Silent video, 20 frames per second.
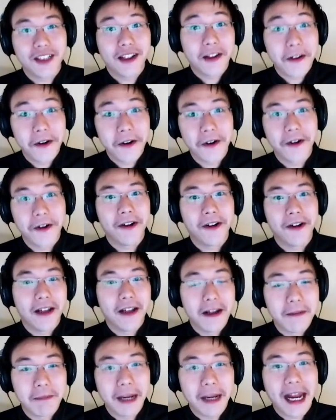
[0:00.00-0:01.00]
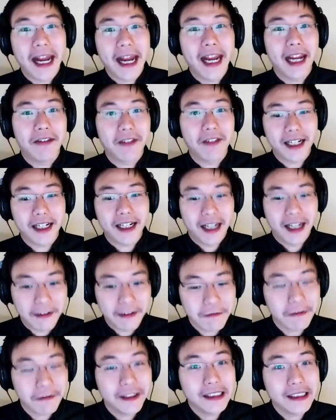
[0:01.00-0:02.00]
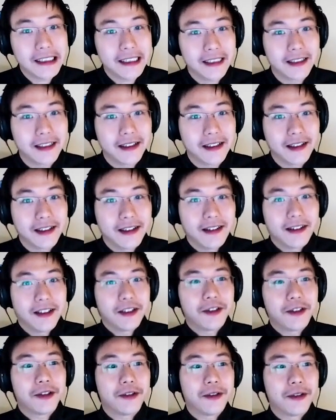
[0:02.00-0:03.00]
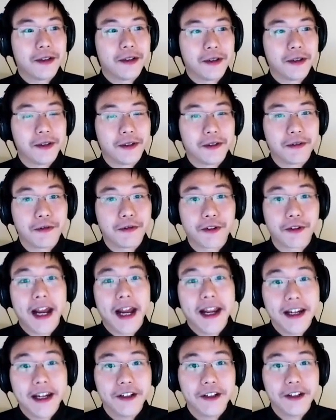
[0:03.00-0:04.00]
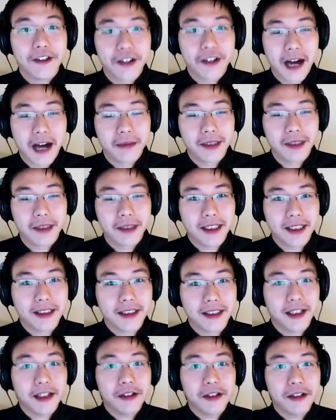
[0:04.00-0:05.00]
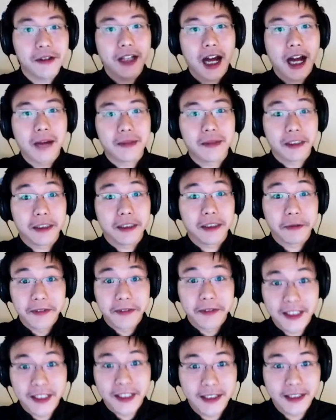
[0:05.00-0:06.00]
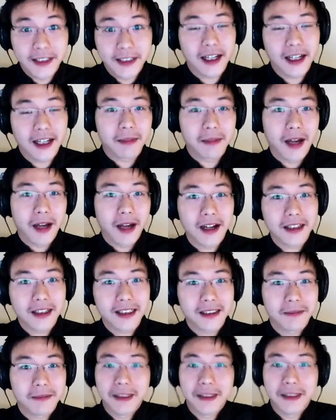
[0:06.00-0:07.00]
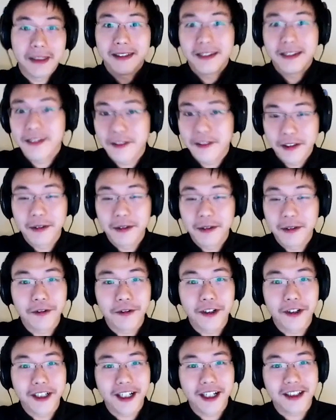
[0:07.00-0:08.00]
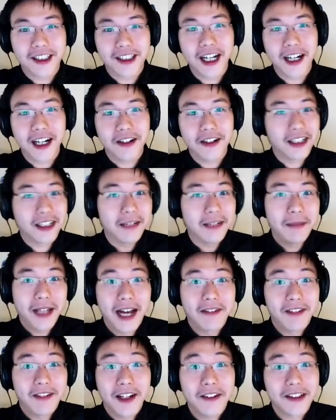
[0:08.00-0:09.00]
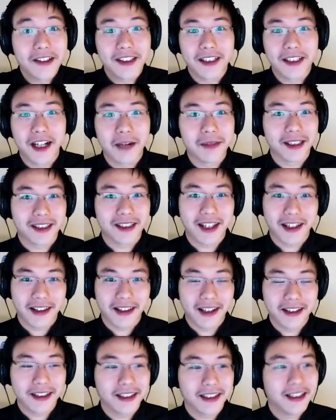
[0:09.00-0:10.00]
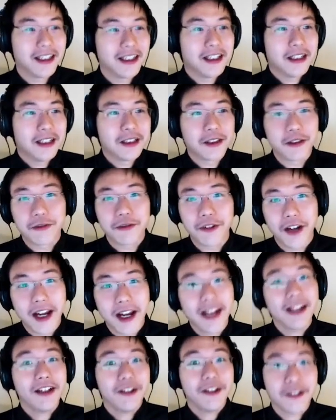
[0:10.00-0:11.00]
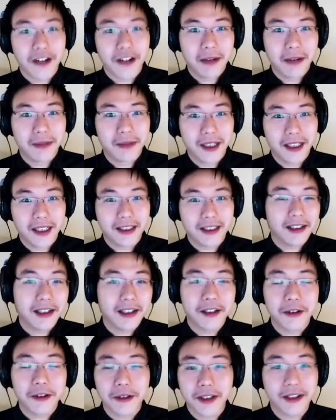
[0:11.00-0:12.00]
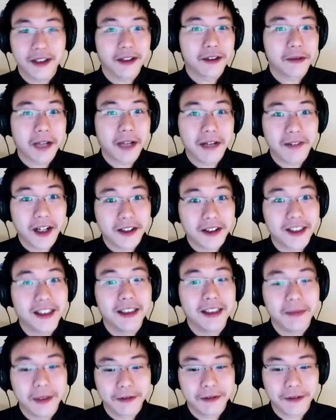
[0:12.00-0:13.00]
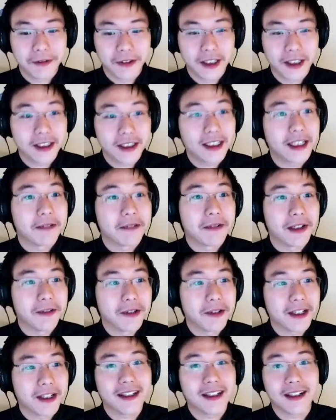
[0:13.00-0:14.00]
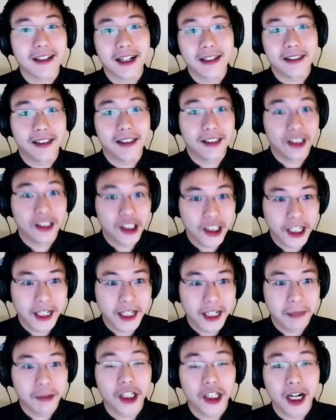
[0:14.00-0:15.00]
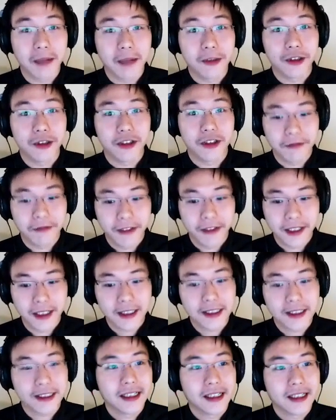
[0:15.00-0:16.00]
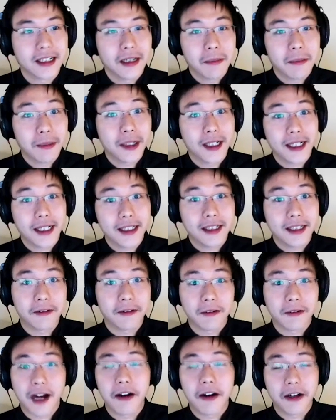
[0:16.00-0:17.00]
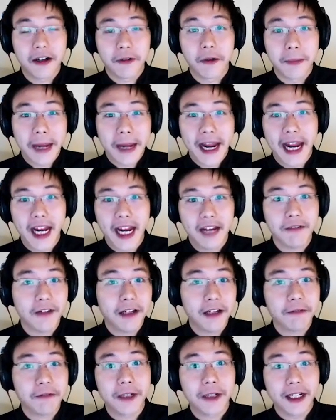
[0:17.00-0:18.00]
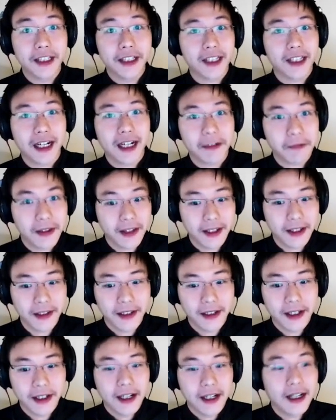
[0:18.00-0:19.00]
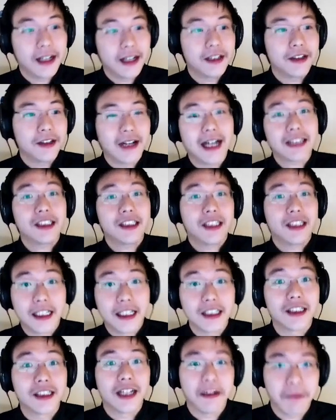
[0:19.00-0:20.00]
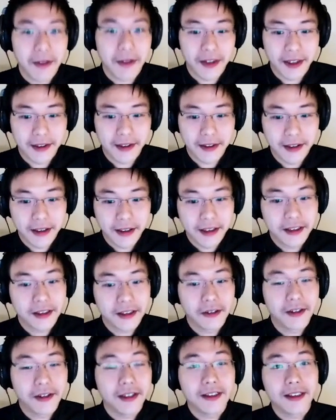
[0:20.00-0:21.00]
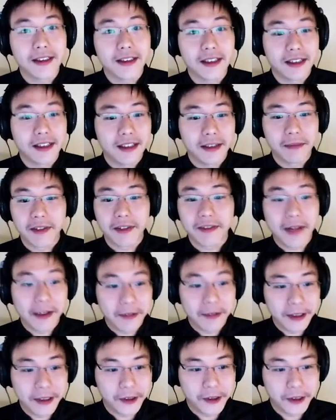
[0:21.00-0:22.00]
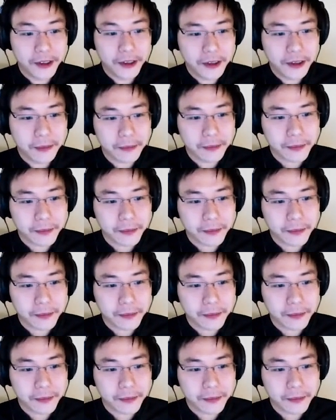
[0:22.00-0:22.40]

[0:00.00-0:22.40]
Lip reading: learn and behave like an infant for any new objects, including objects we've seen like blocks, but for a young child, and we have never seen objects like this. So for any new objects, including those we have never seen before, can we recognize its shape, geometry, and physics, predicting how it will behave if we interact with it, and to actually interact with it? So this is the theme of my research.